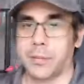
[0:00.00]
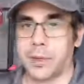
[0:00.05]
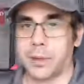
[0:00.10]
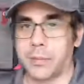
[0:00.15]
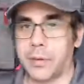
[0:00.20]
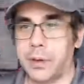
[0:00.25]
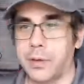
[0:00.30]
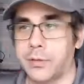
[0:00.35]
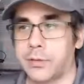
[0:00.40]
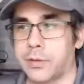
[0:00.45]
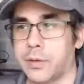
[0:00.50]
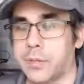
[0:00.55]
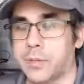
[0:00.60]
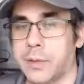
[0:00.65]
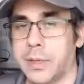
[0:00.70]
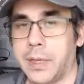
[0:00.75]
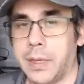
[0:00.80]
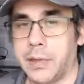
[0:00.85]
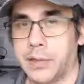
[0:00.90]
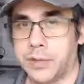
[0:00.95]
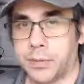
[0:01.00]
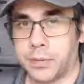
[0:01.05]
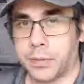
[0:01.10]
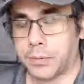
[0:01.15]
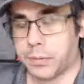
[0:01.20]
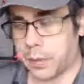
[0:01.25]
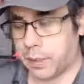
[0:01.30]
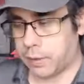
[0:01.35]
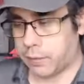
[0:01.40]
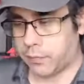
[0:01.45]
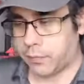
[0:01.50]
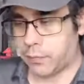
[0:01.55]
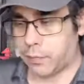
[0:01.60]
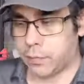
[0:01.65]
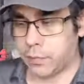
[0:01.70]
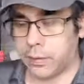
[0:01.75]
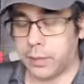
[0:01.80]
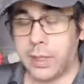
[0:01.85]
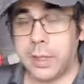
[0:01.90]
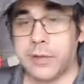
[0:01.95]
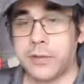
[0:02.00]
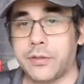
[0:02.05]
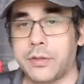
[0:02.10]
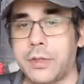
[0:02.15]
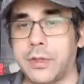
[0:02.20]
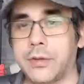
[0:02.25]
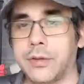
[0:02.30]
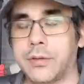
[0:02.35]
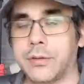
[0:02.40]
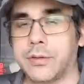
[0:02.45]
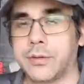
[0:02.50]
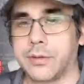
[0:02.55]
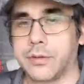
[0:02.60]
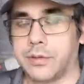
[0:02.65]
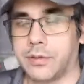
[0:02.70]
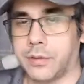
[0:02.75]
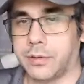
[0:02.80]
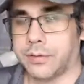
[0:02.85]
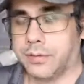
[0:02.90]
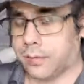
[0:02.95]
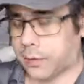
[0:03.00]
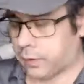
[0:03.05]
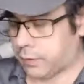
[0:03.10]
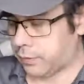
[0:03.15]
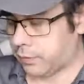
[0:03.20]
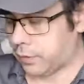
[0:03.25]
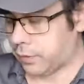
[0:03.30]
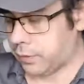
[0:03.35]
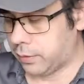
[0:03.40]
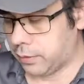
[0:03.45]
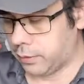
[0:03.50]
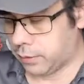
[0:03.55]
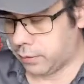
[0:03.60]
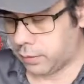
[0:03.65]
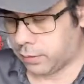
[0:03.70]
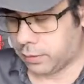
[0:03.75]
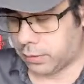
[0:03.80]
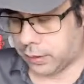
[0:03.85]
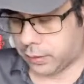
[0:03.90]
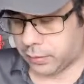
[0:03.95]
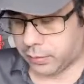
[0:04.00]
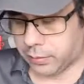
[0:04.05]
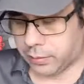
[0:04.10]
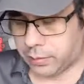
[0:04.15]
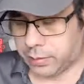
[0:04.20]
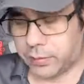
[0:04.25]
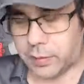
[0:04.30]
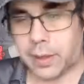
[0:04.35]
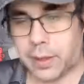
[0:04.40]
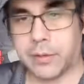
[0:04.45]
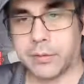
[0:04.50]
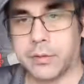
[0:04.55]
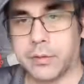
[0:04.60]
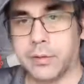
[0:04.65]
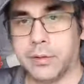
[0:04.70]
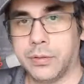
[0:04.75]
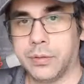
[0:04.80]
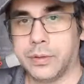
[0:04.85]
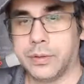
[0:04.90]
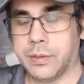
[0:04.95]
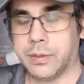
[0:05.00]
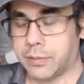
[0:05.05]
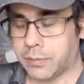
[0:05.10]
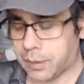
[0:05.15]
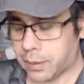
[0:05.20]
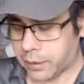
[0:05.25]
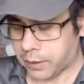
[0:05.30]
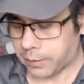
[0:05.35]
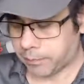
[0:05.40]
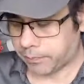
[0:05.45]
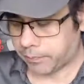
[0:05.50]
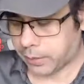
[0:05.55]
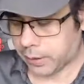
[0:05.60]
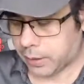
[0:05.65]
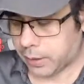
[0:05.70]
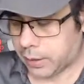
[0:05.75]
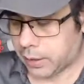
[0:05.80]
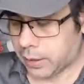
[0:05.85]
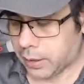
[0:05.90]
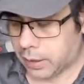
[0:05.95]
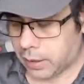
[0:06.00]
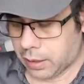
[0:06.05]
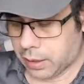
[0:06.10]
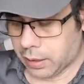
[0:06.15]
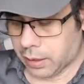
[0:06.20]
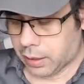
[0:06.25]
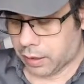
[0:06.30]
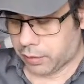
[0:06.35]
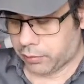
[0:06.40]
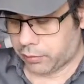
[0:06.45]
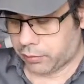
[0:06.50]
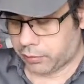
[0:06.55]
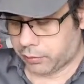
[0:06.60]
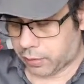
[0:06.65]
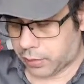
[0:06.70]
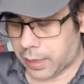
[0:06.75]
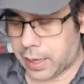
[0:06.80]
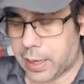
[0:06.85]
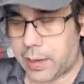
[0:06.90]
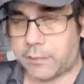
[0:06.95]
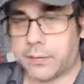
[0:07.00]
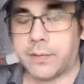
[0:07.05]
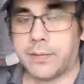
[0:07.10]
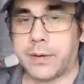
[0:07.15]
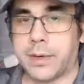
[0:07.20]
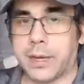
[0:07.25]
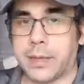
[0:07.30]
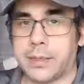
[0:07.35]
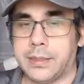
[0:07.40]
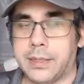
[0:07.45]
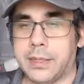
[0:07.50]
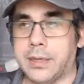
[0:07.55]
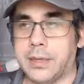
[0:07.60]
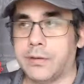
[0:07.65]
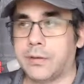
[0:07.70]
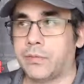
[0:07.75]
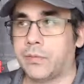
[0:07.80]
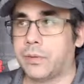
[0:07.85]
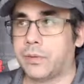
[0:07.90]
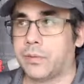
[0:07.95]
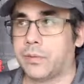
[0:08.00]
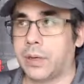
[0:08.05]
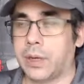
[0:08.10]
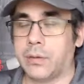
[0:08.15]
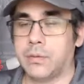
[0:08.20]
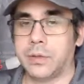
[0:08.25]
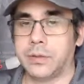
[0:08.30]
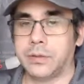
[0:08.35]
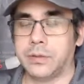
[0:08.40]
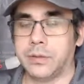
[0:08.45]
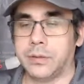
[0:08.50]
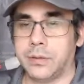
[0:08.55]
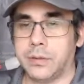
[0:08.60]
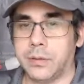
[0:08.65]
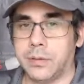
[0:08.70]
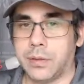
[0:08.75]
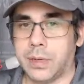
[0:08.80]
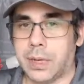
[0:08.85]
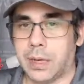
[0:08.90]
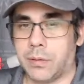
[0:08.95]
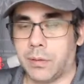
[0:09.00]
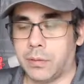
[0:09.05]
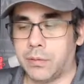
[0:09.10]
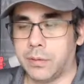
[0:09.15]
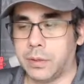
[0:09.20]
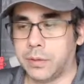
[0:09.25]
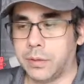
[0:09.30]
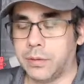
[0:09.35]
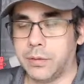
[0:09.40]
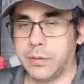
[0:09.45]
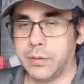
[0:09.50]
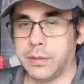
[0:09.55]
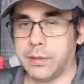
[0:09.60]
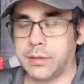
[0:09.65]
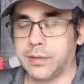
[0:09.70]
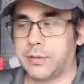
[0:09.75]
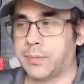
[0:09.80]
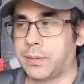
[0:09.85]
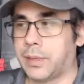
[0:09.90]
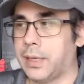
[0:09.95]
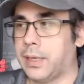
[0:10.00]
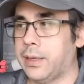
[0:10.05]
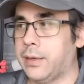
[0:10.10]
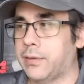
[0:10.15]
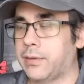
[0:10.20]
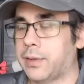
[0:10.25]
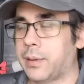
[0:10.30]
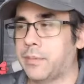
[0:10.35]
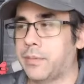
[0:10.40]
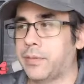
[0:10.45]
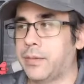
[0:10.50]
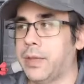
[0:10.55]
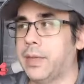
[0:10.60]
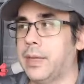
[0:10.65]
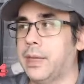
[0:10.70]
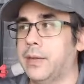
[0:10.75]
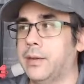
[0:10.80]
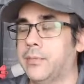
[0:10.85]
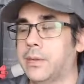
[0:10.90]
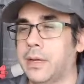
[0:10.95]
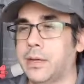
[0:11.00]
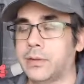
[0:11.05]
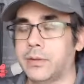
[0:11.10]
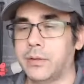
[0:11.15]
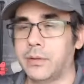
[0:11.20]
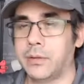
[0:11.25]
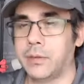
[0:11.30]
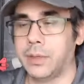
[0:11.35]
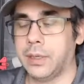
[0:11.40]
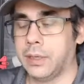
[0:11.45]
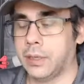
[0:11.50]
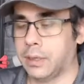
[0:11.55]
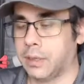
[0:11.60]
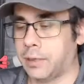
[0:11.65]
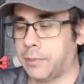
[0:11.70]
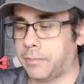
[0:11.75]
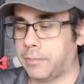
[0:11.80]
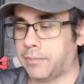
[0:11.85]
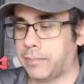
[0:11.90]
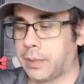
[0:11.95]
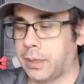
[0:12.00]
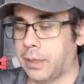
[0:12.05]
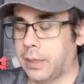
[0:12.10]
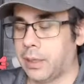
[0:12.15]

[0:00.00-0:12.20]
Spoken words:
but I'm also beginning to prepare for next year's Joe Fest in 2023. So I have different ideas of what I want to do and how I want to do the displays. I'm thinking about doing a